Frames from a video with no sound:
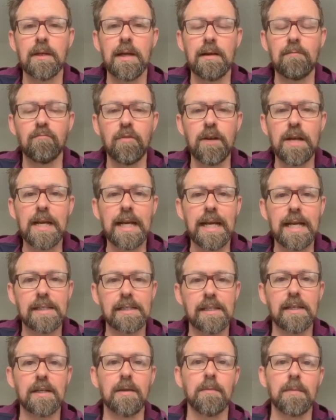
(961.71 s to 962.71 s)
really has
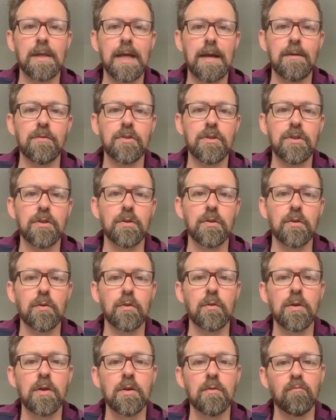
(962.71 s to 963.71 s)
to come down
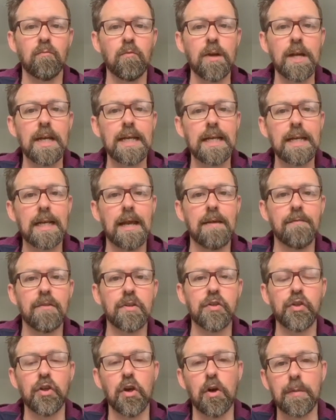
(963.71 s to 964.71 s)
to really clever
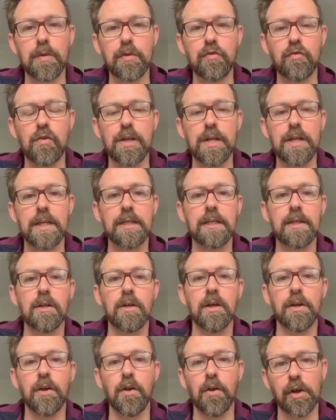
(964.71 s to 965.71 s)
geometry
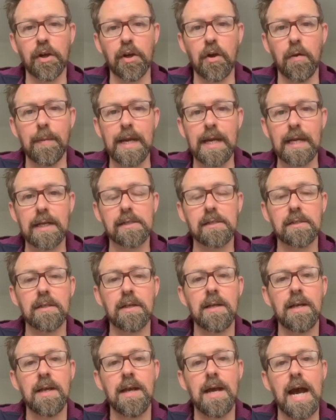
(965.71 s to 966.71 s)
and ergonomics,
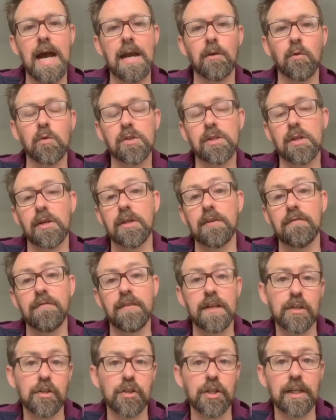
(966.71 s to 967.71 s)
and also your
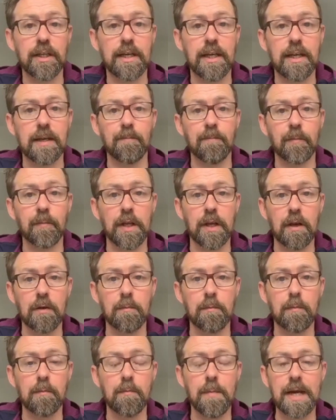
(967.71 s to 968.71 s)
finishing kit. You know,
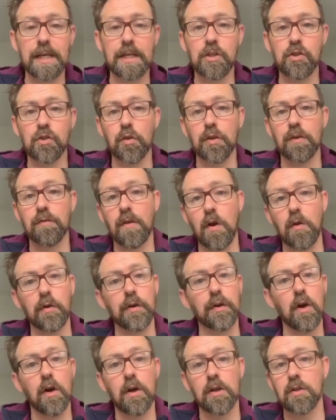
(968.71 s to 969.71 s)
making sure you've only
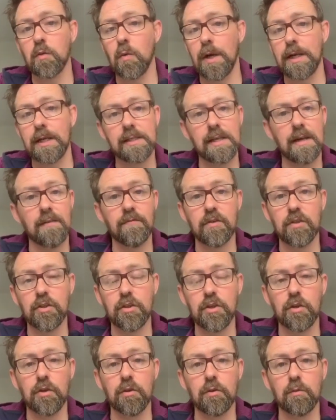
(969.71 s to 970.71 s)
got a
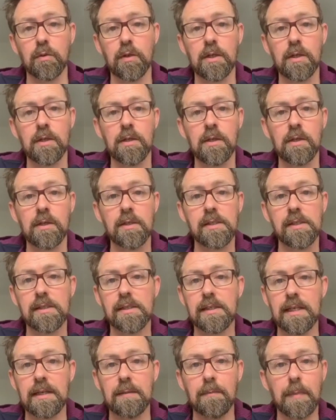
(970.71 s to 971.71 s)
27.2
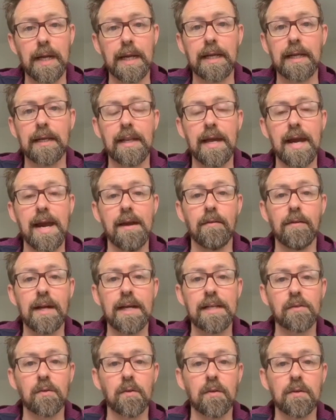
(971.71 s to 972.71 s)
seat pin in there and that
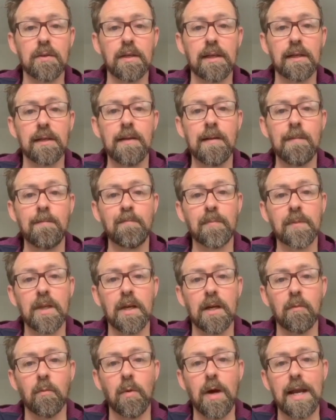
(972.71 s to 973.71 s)
sort of thing.
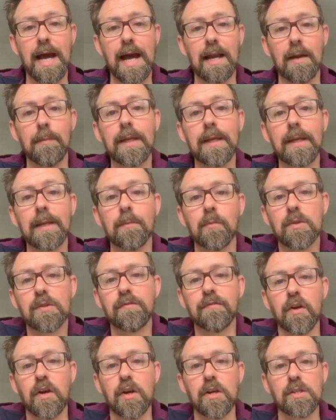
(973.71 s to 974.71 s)
When aluminium was
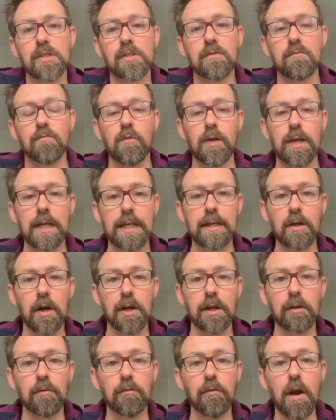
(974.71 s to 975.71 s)
first really kind
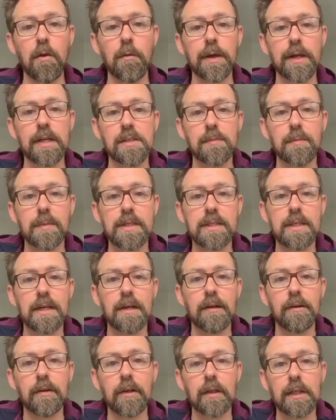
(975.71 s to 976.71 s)
of growing as a
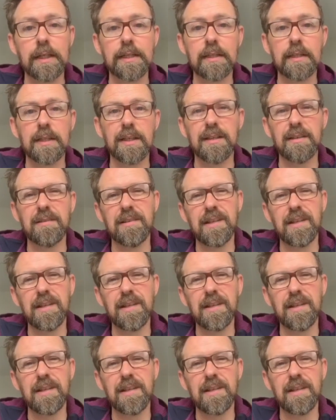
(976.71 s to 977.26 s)
material in the